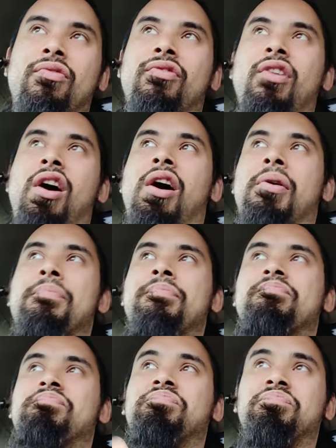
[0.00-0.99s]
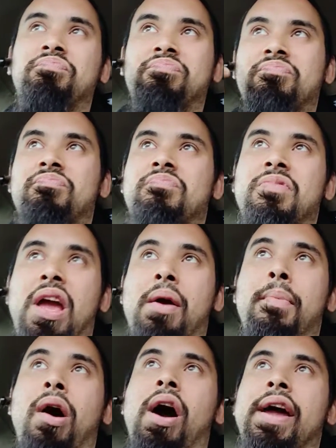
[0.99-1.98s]
from
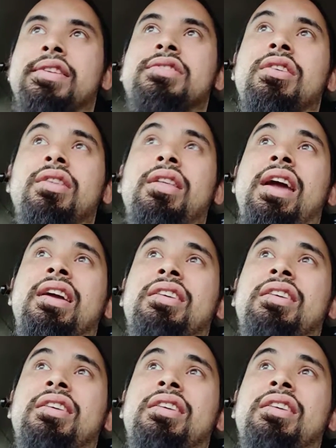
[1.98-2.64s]
their mind so that